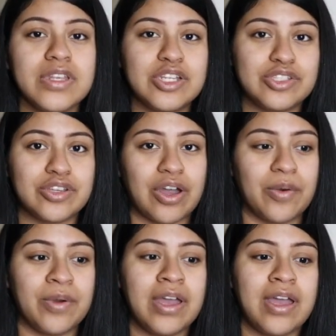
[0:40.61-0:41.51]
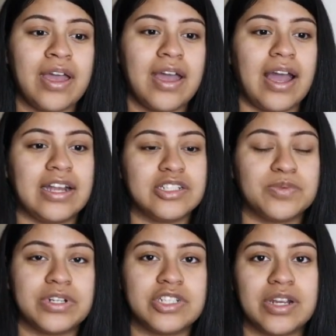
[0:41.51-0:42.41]
So I just
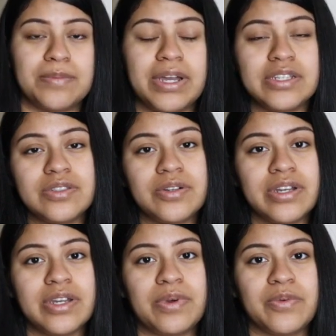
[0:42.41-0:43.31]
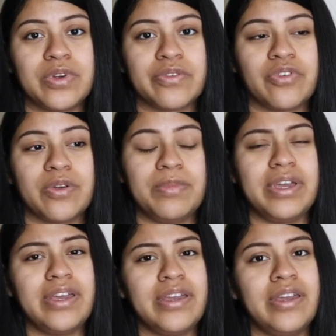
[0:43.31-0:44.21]
want to share my story, what worked for
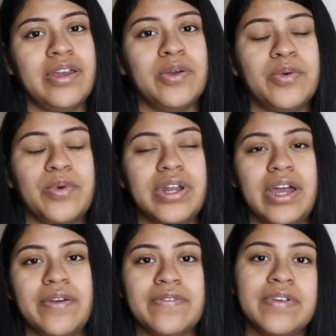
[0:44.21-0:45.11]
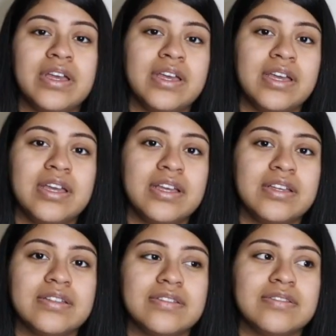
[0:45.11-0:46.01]
me, what I've
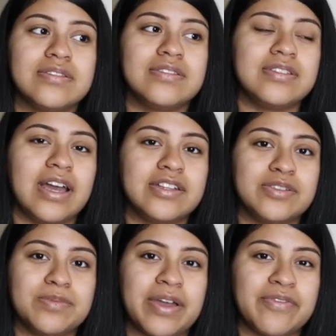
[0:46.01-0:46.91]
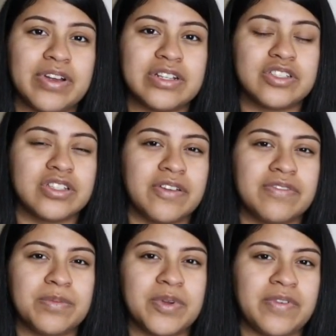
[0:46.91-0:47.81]
said to my friends to give
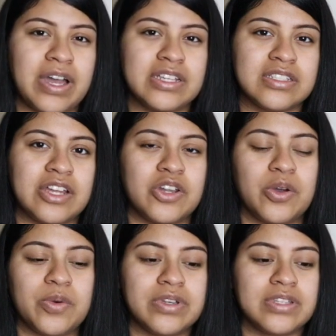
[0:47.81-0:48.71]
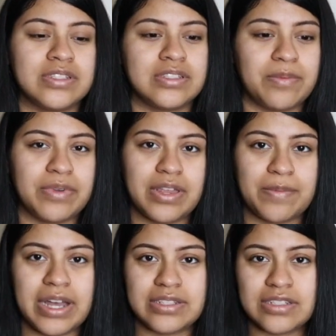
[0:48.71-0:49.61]
them advice. I know some of
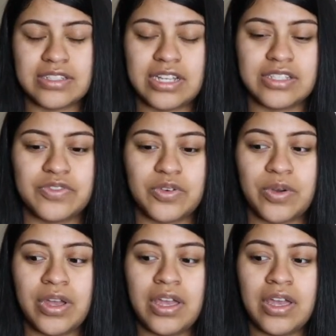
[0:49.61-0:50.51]
them had successful